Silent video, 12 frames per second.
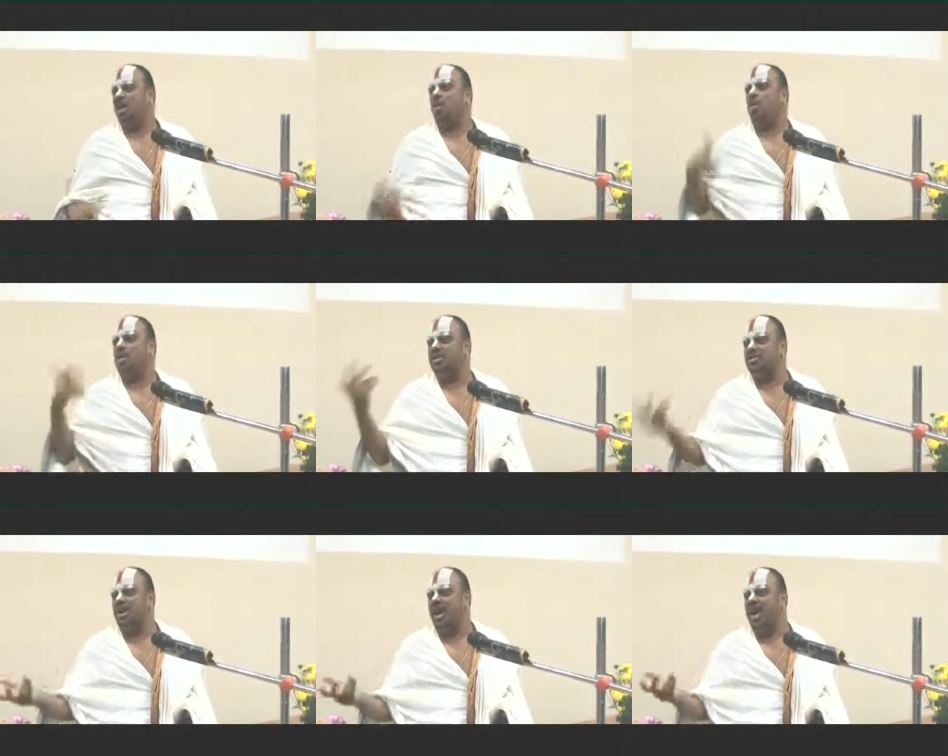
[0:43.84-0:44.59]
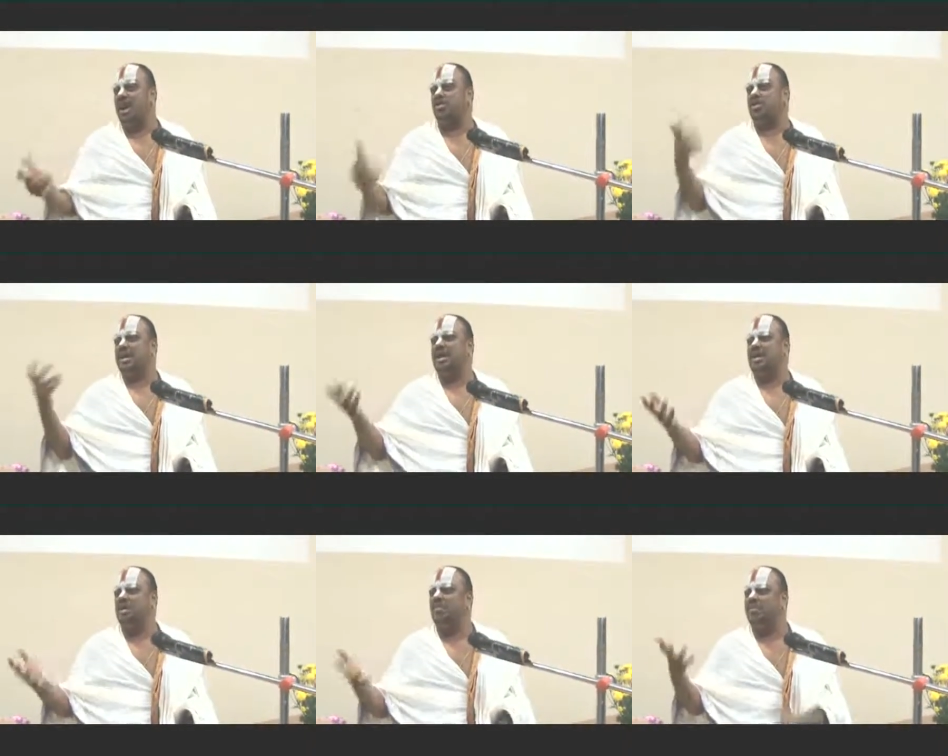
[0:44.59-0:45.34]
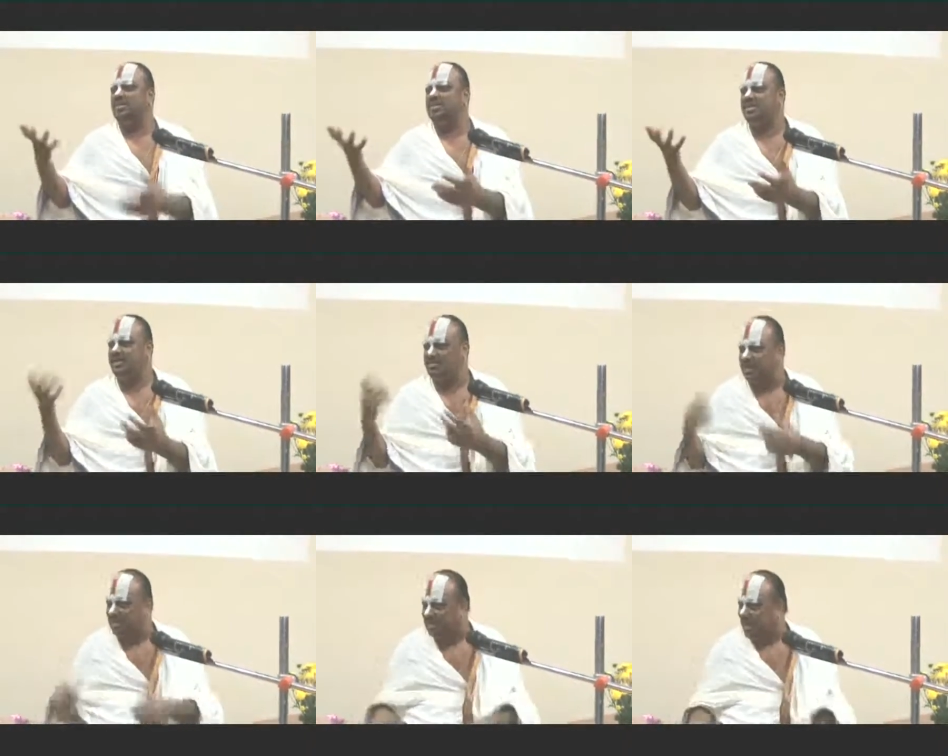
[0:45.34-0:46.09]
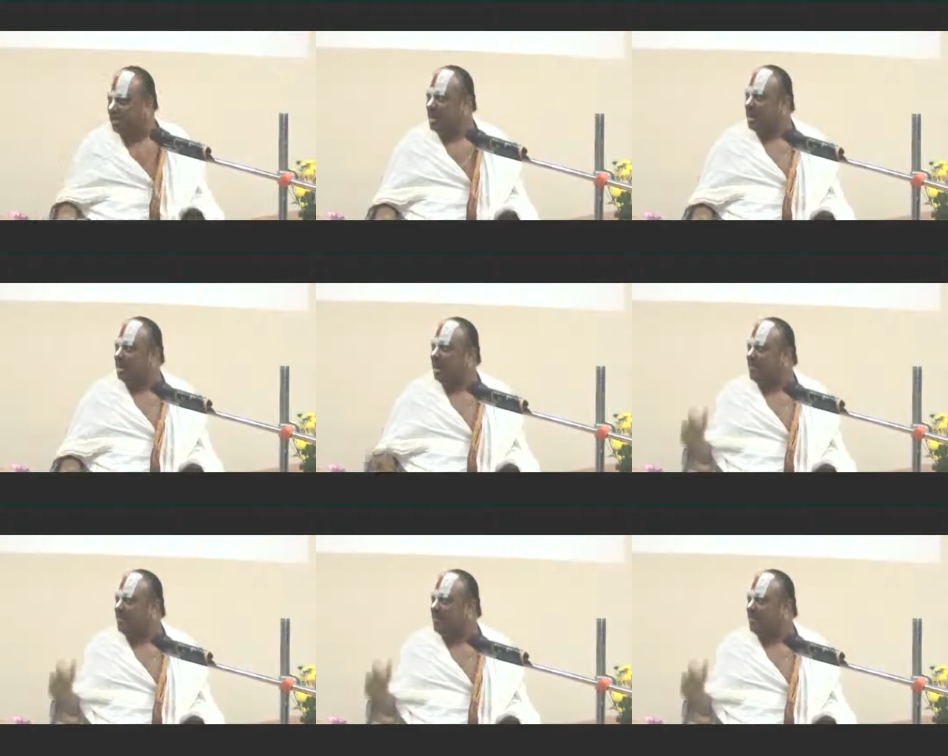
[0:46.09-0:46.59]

like Coral Draw, AutoCAD, innumerable systems are there.